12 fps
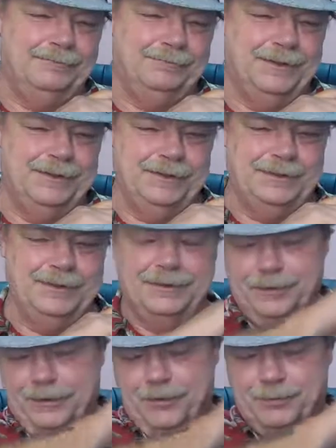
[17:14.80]
the
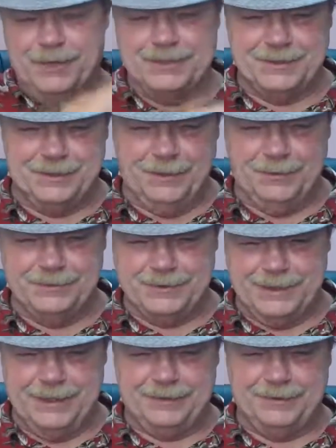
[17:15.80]
low pressure hose
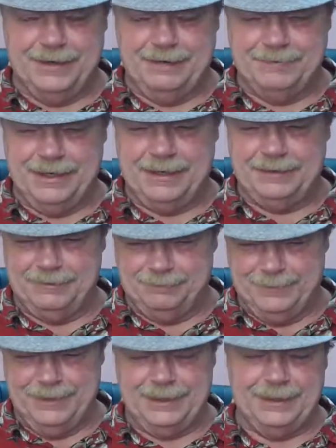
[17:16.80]
connector I've got, the
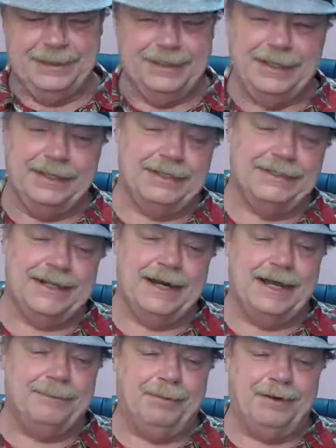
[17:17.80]
fitting is an
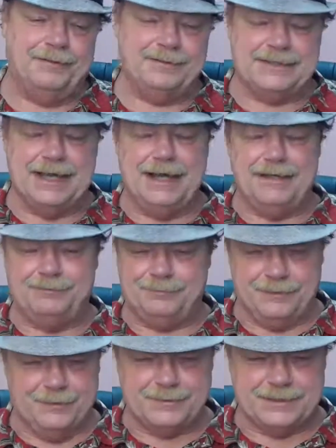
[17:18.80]
oddball size
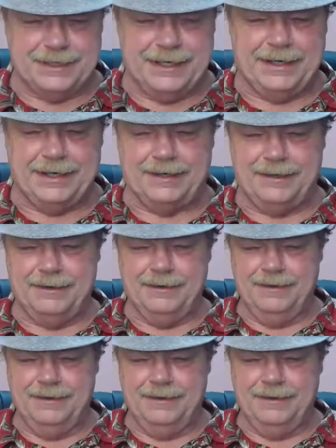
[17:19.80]
for oceanic